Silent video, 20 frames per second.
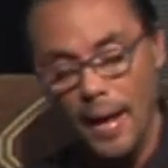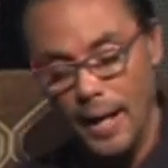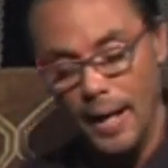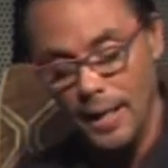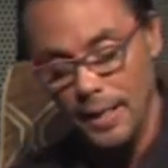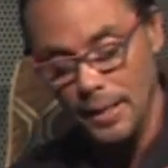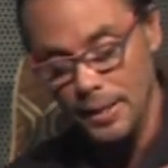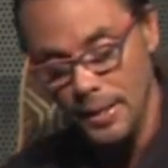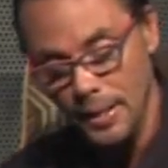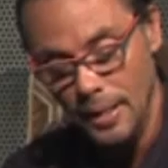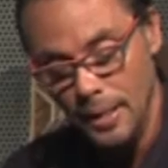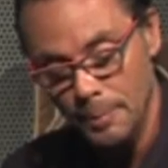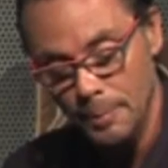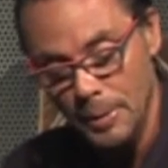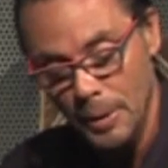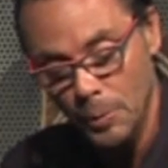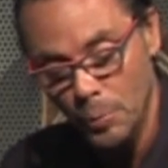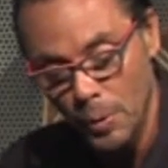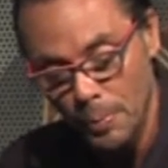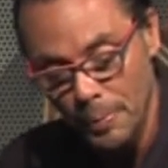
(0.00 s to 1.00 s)

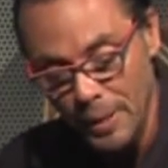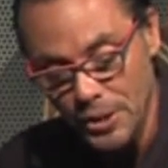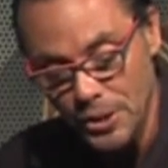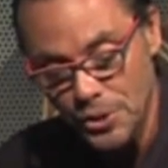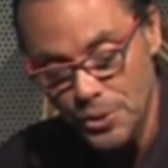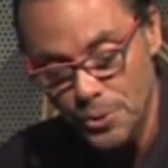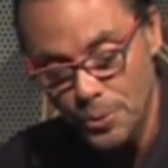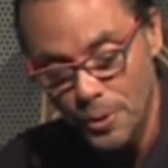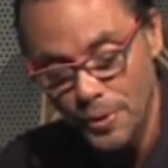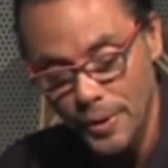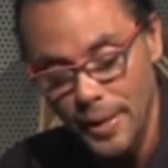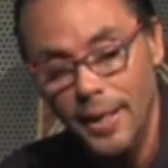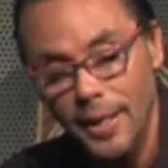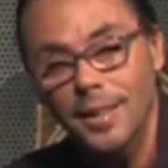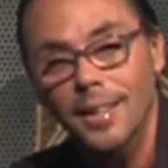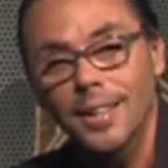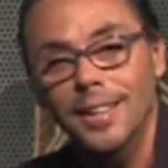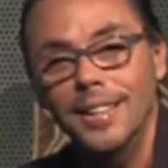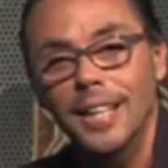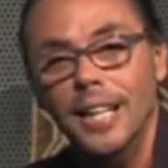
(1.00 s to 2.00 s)
And we'll make sure that